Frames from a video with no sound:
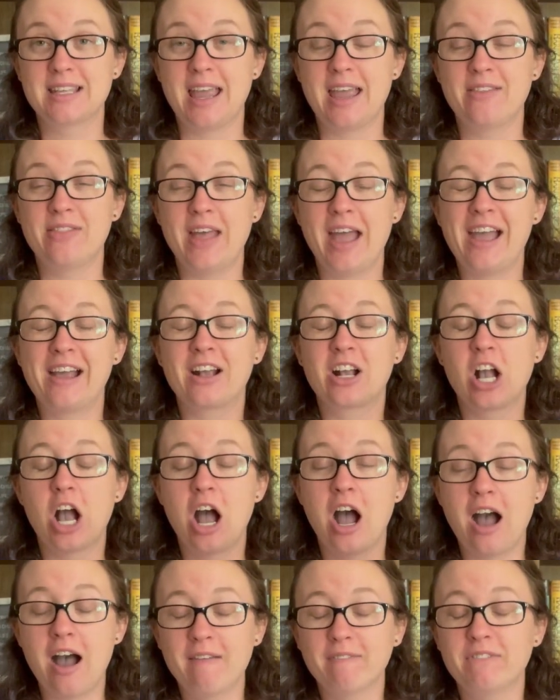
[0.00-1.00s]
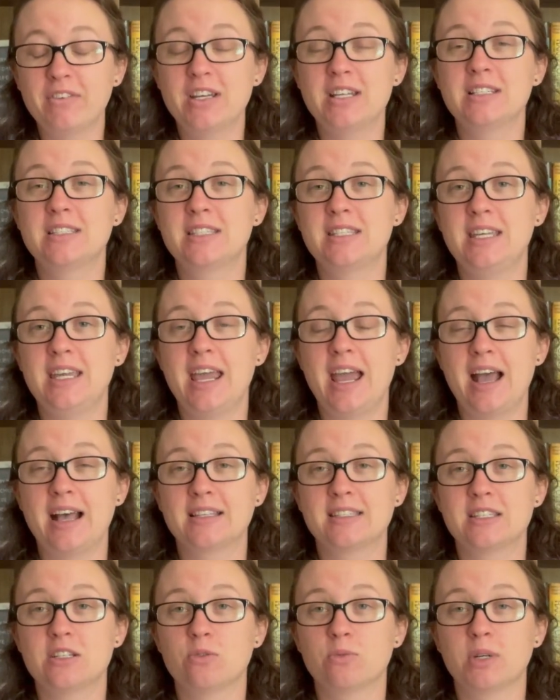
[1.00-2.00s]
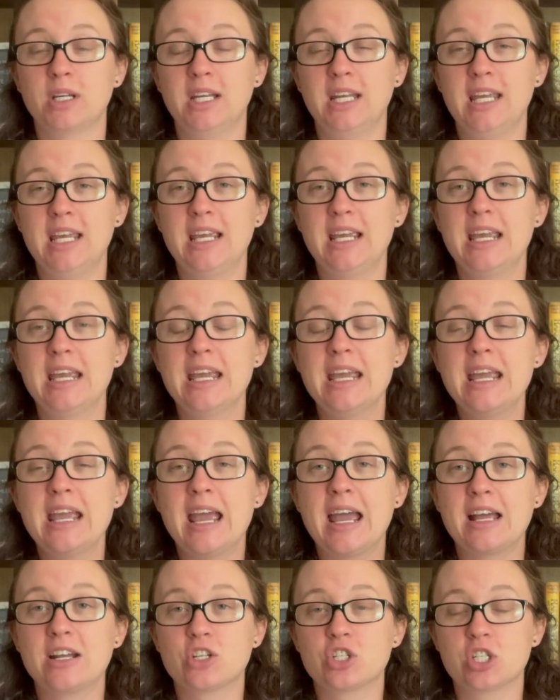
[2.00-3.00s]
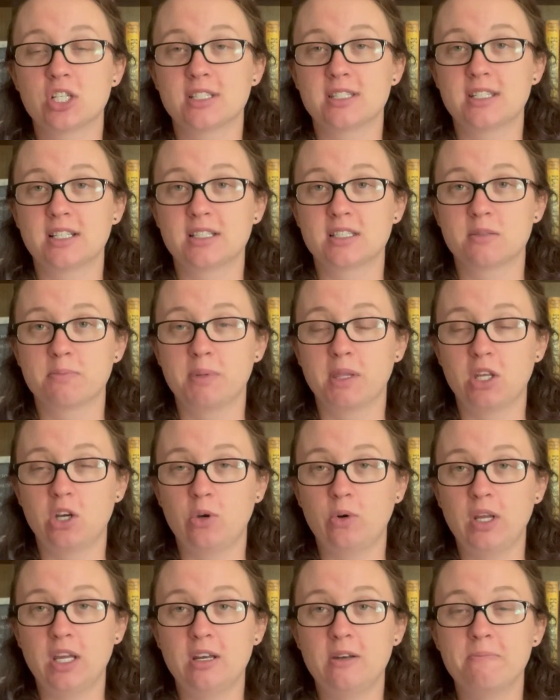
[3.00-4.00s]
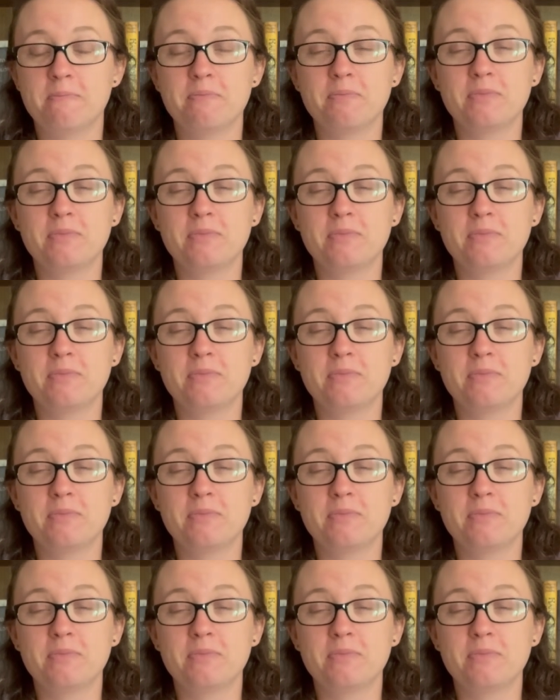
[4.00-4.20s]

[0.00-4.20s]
And that confidence he has in reading has just exploded.